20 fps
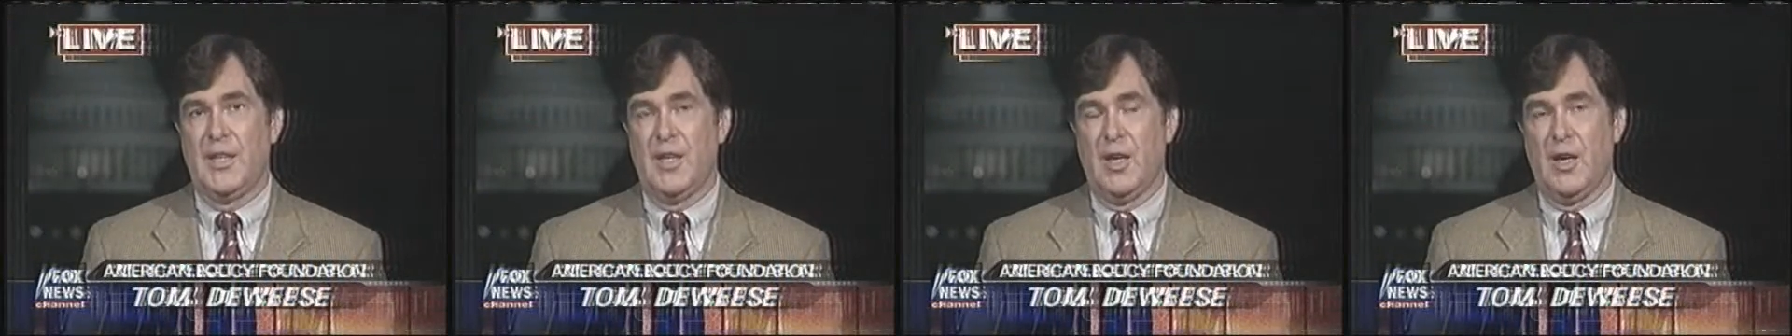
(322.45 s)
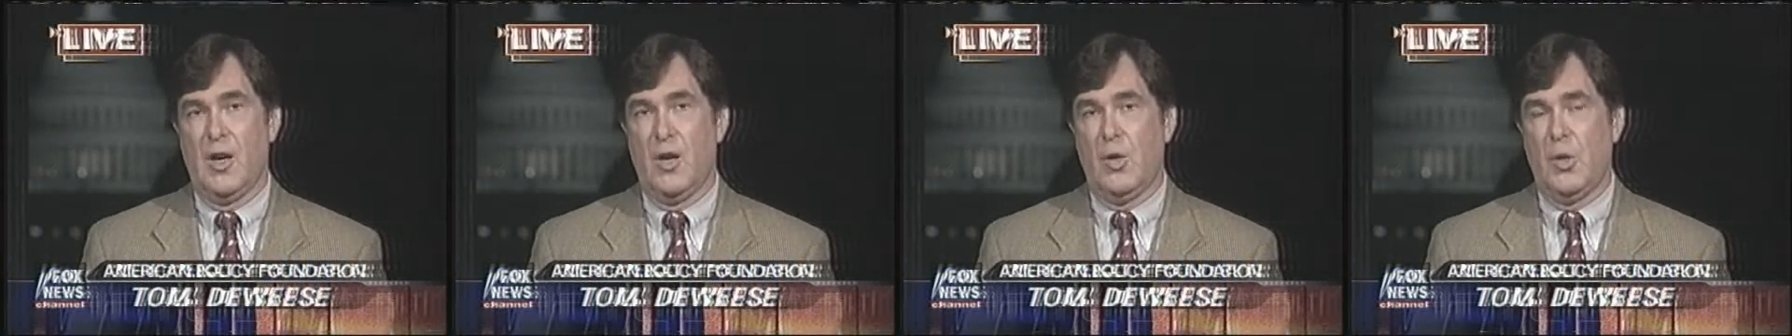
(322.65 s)

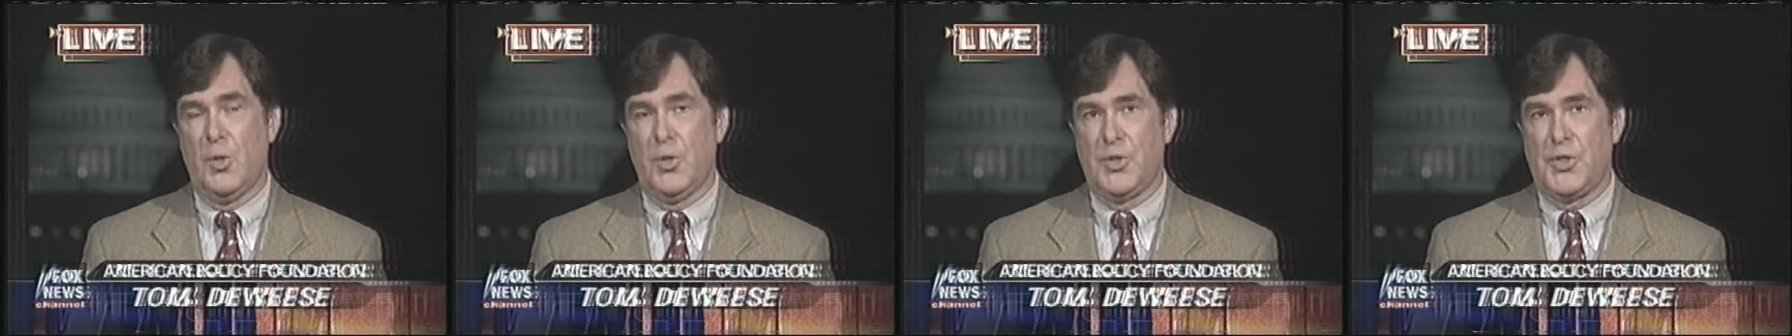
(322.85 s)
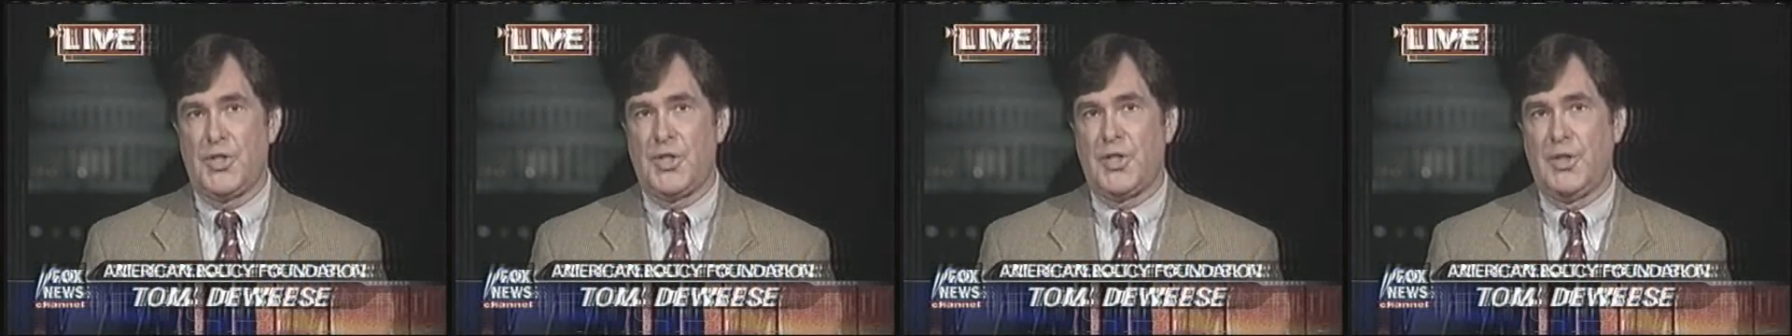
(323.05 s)
Report is
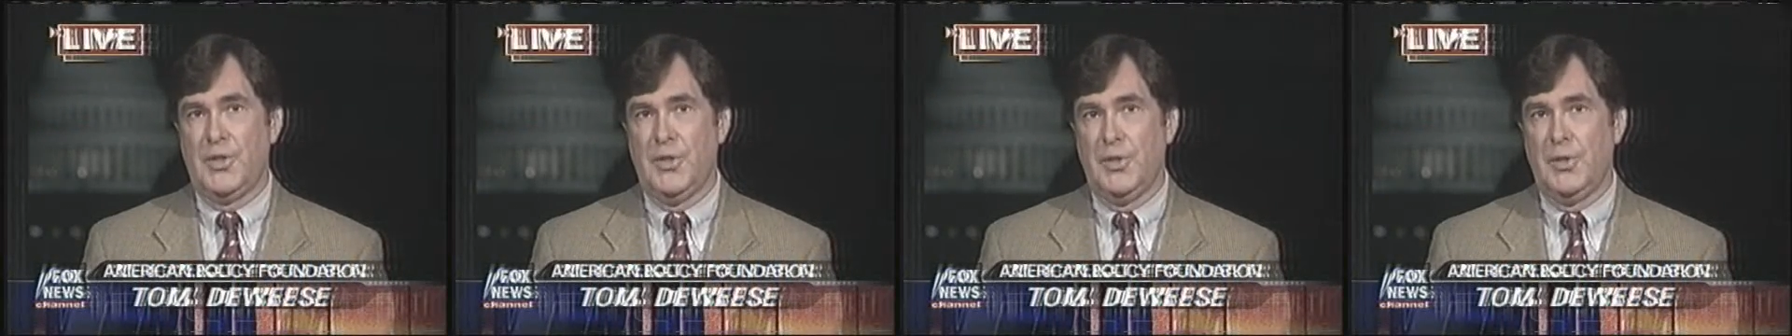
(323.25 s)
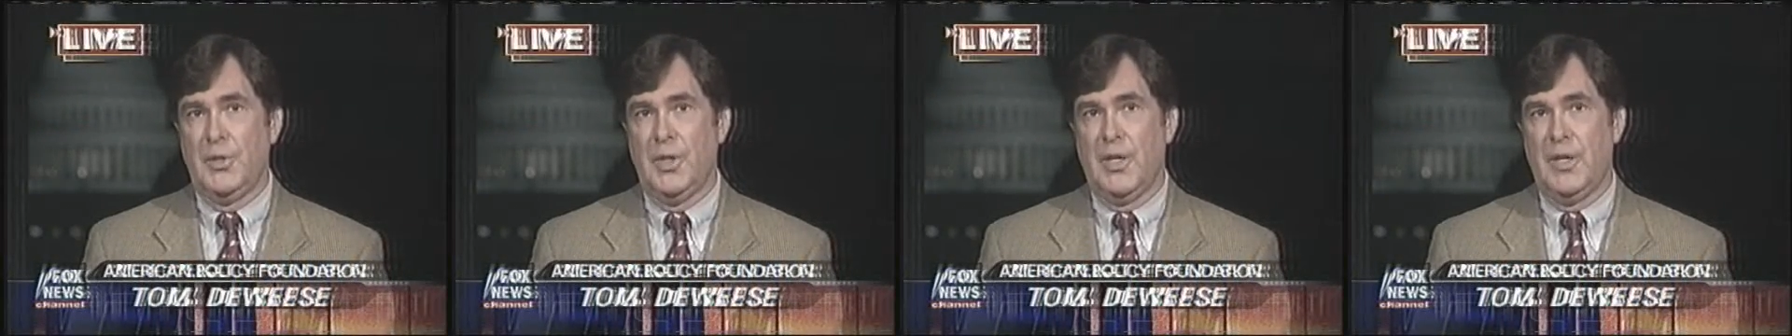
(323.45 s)

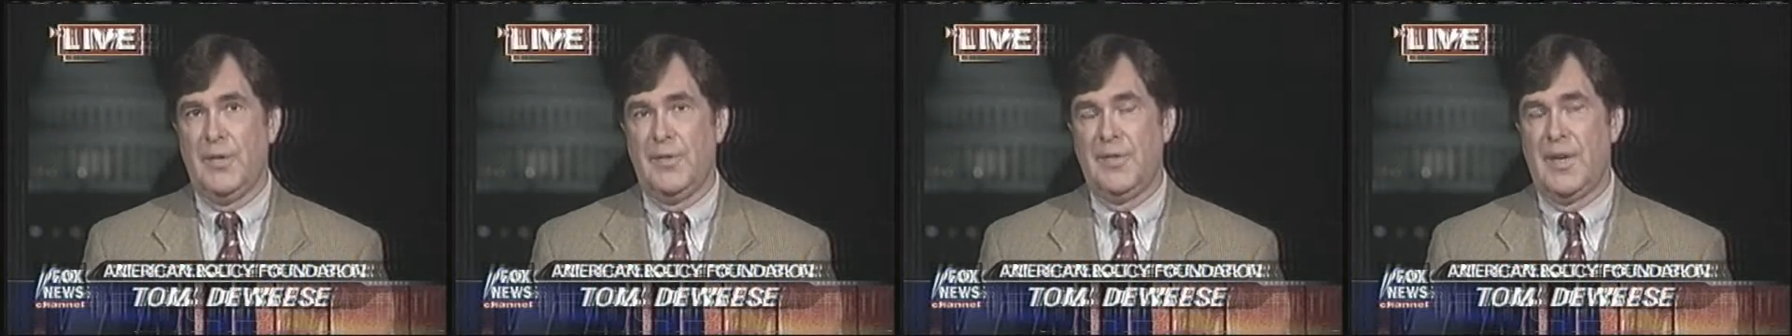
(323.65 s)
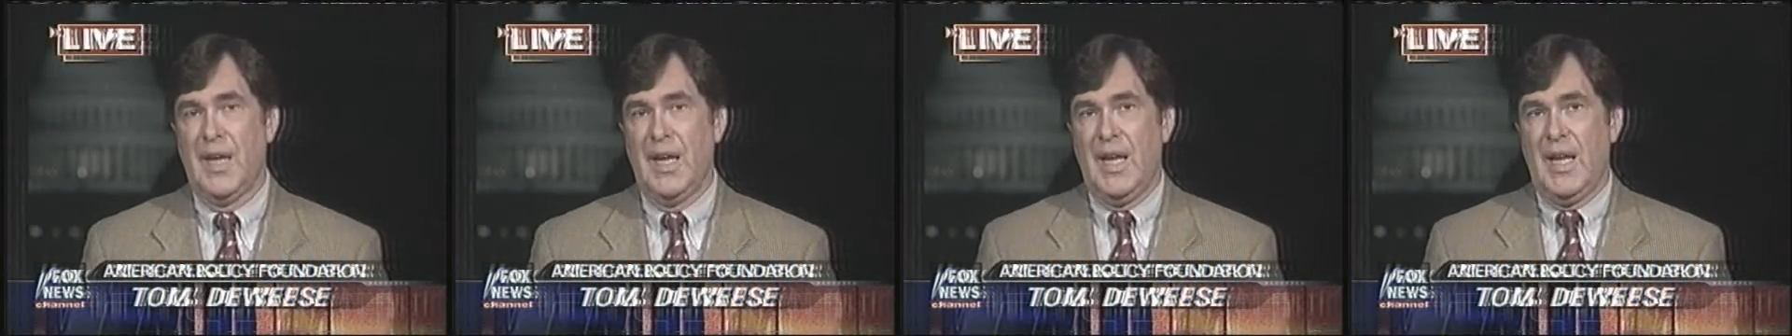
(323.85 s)
dedicated
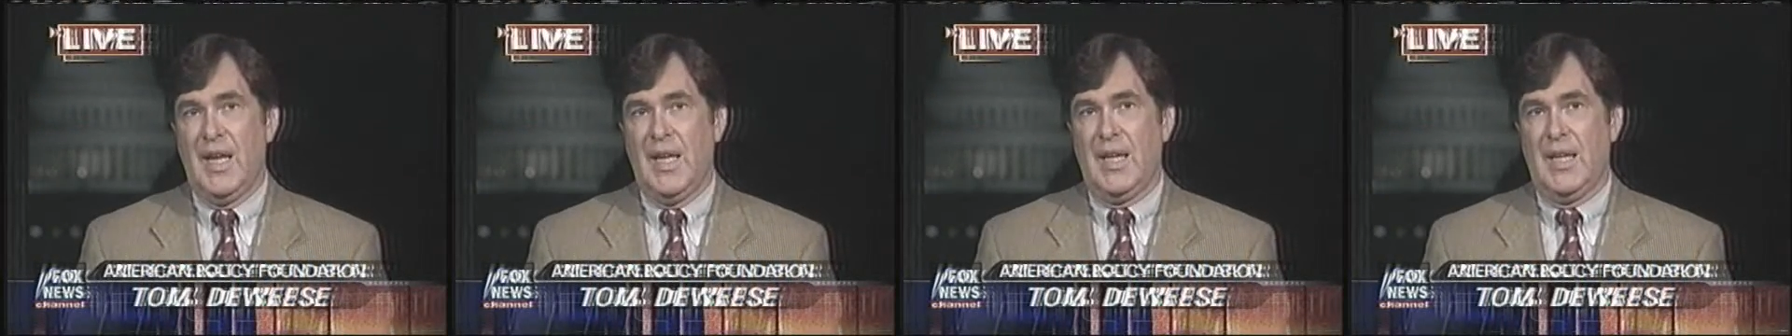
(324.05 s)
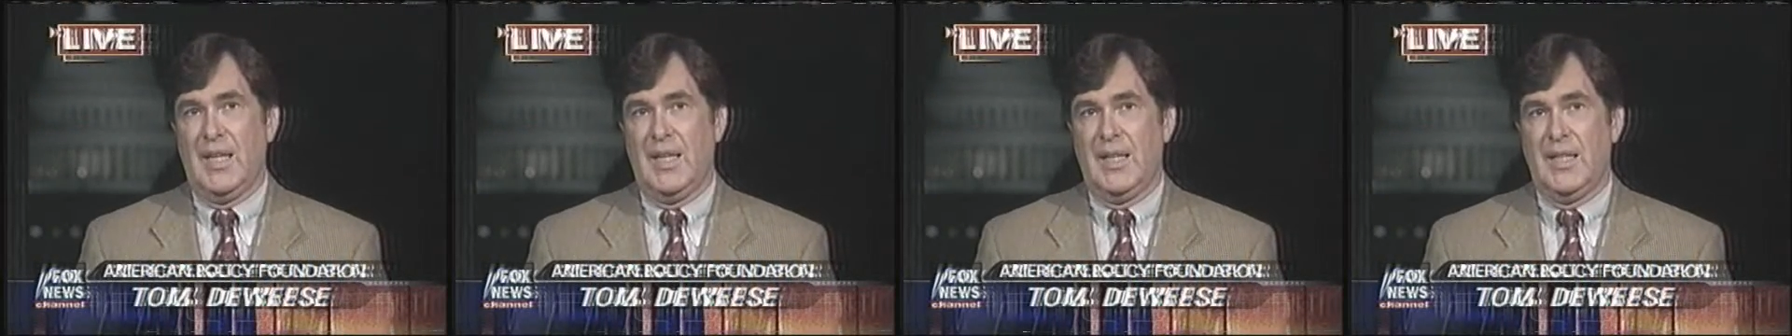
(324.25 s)
to
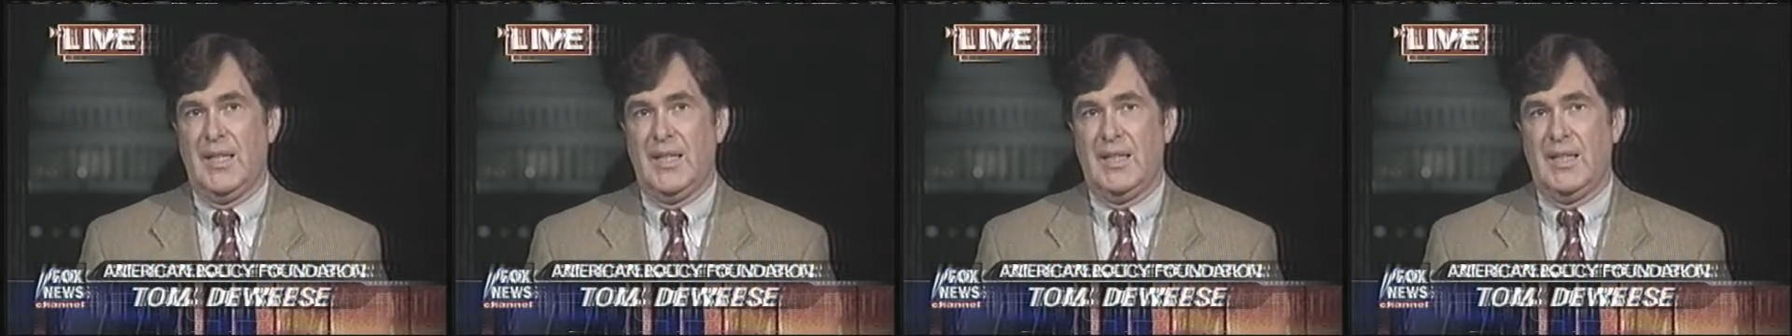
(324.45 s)
freedom